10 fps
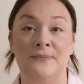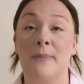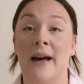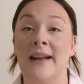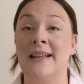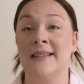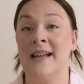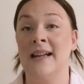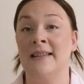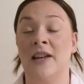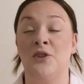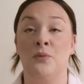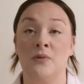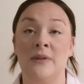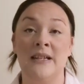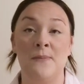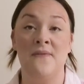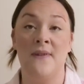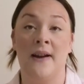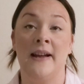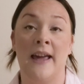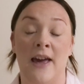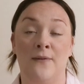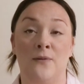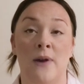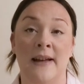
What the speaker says: But in saying that, you will need to be very careful